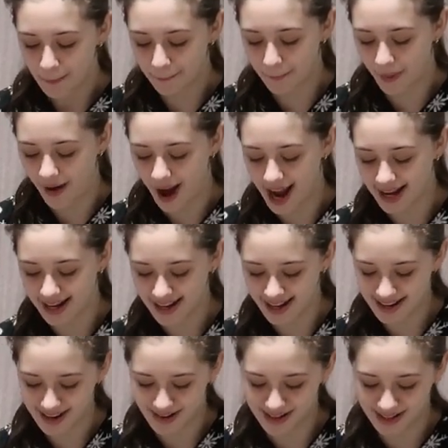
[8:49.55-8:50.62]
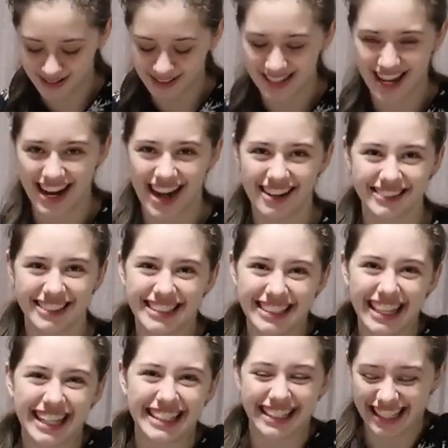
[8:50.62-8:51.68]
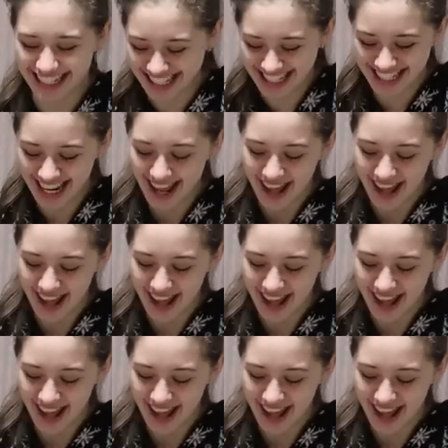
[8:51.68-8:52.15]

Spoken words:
But I needed new shoes, and I really like these.